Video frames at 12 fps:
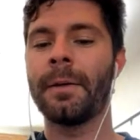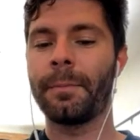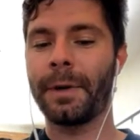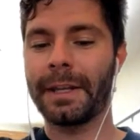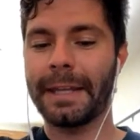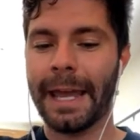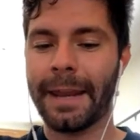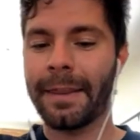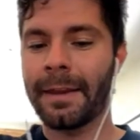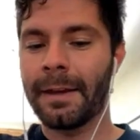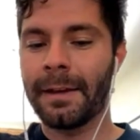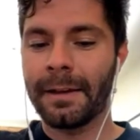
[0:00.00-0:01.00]
But again,
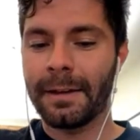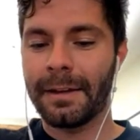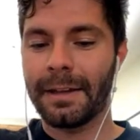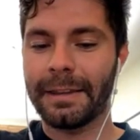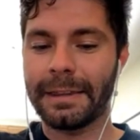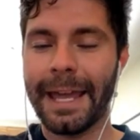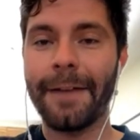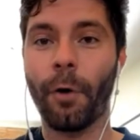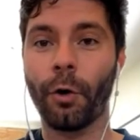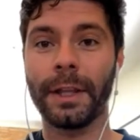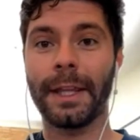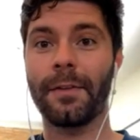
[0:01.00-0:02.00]
they have
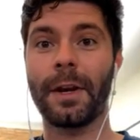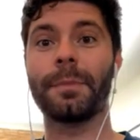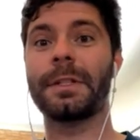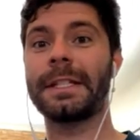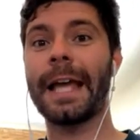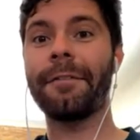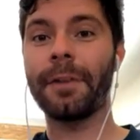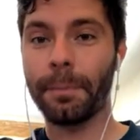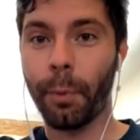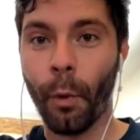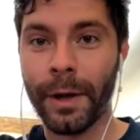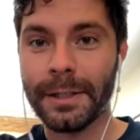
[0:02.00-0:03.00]
only given up 7
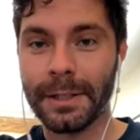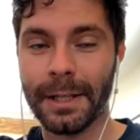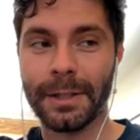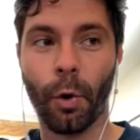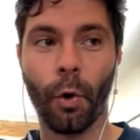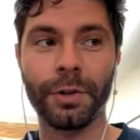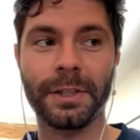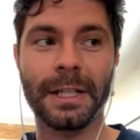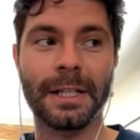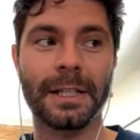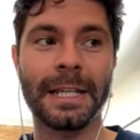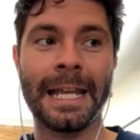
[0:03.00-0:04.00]
points this whole
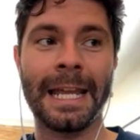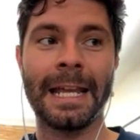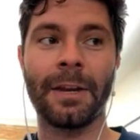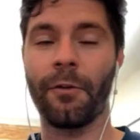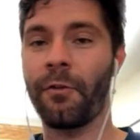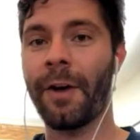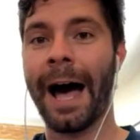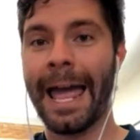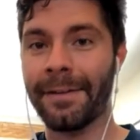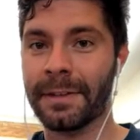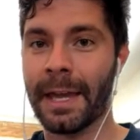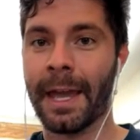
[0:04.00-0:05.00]
season in
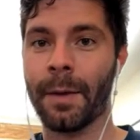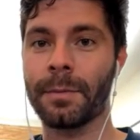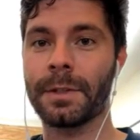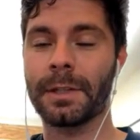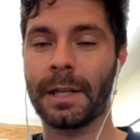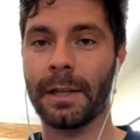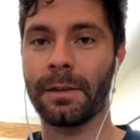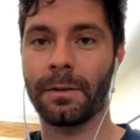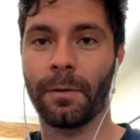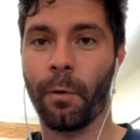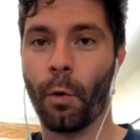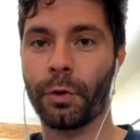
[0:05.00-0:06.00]
five games in
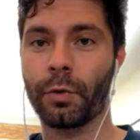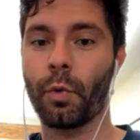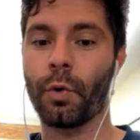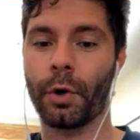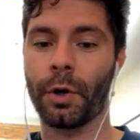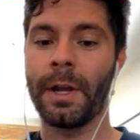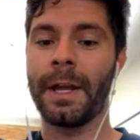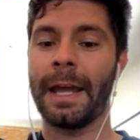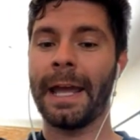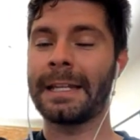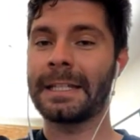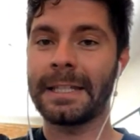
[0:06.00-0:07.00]
the fourth quarter
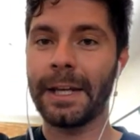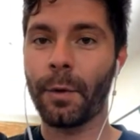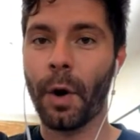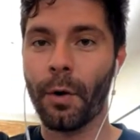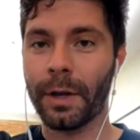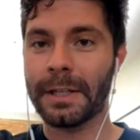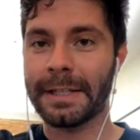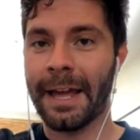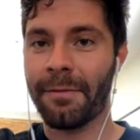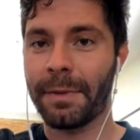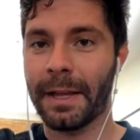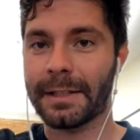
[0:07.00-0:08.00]
and zero against
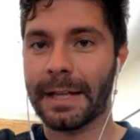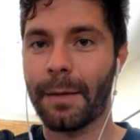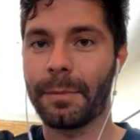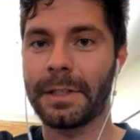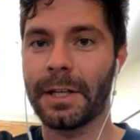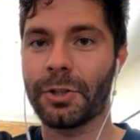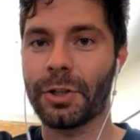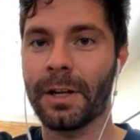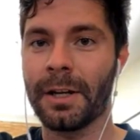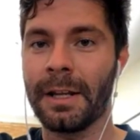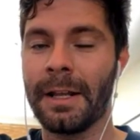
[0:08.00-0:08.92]
FBS competition.